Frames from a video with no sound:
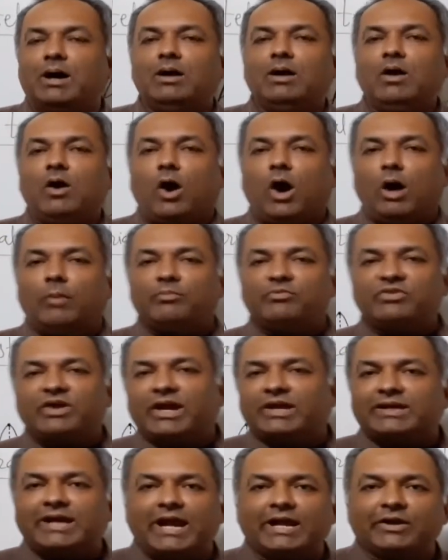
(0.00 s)

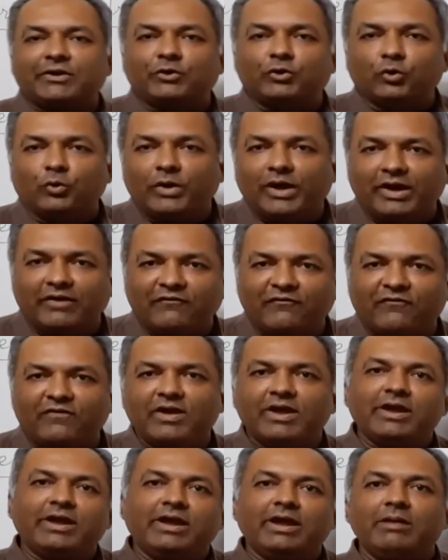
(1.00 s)
object at 2f,
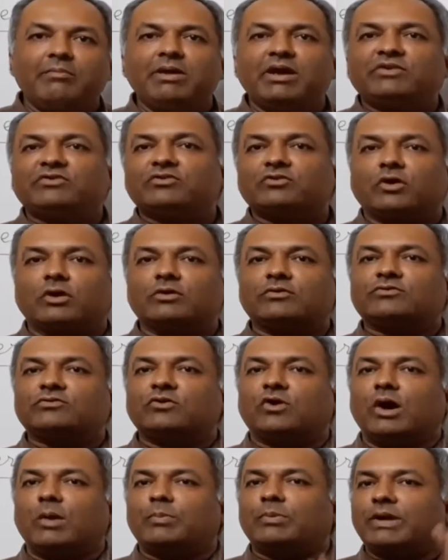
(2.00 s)
image is
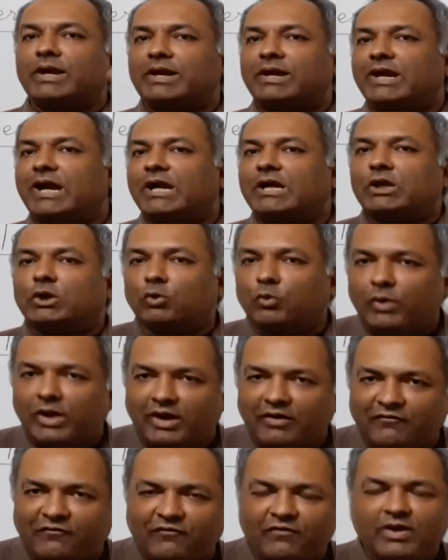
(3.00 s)
also obtained at
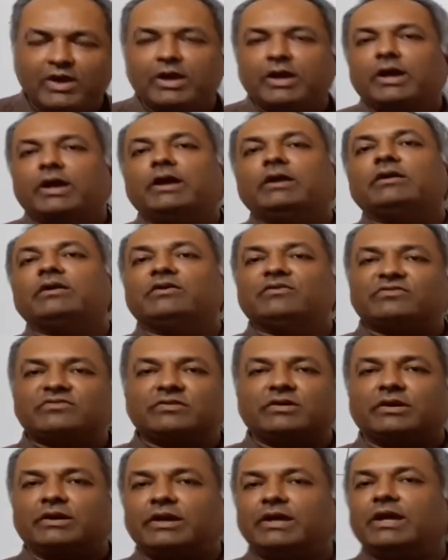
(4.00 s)
2f, it is
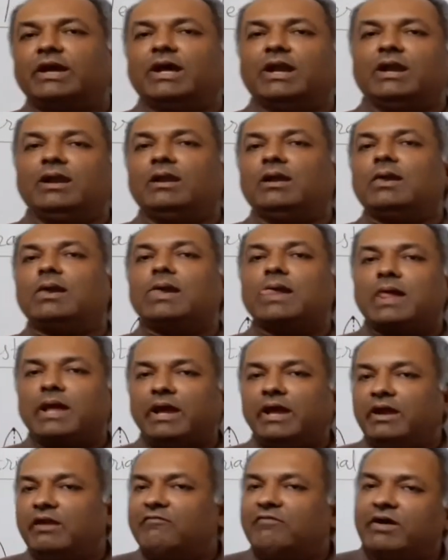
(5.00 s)
real,
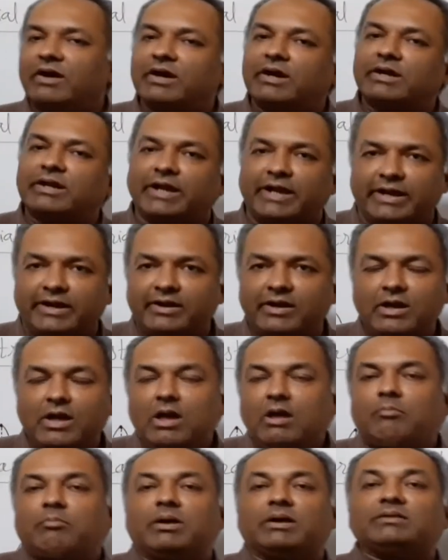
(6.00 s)
inverted,
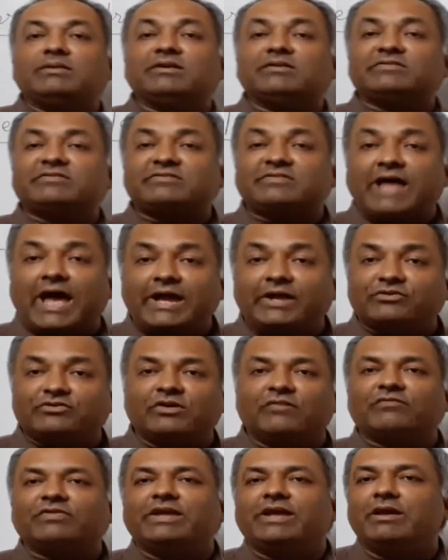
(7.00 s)
but the size
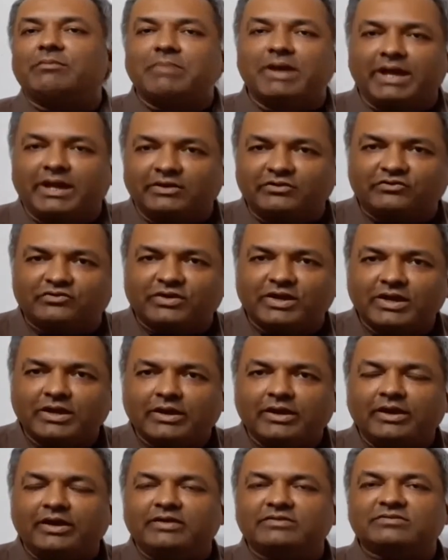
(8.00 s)
of the image
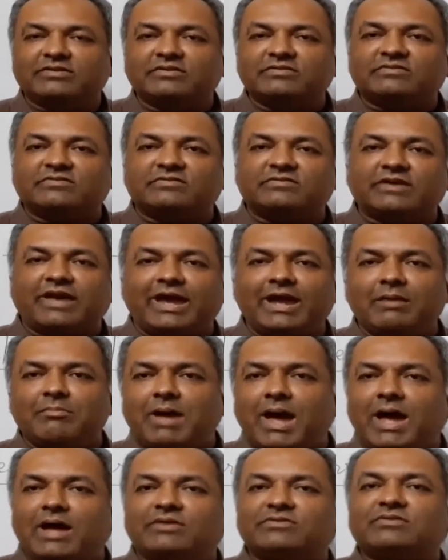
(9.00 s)
is same
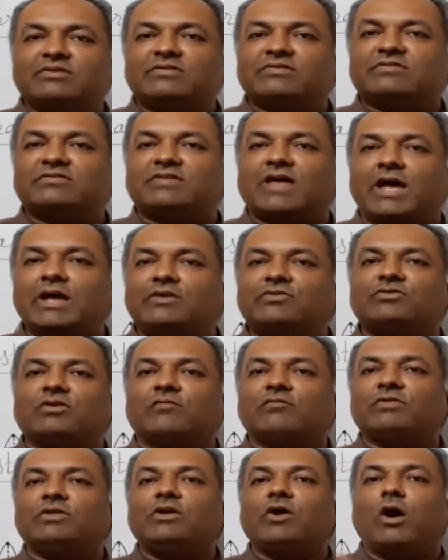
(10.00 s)
as size
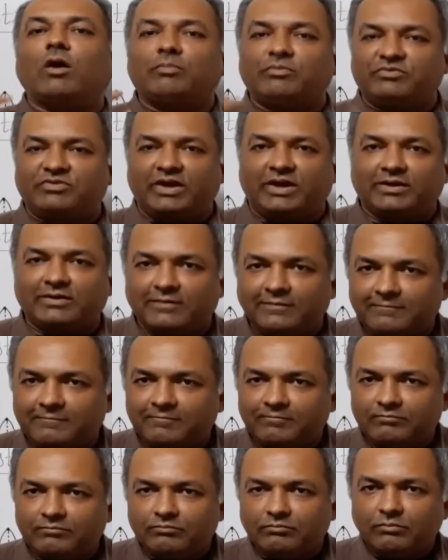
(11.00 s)
of the object,
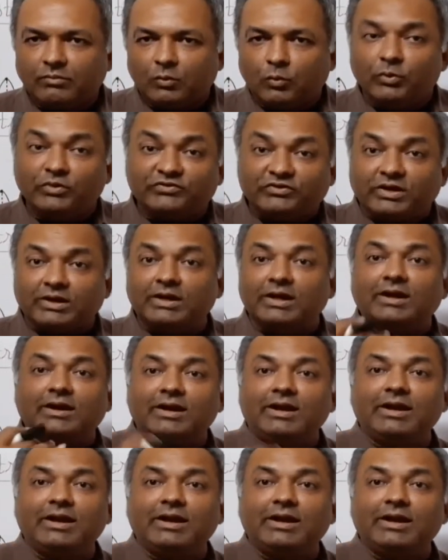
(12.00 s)
which clearly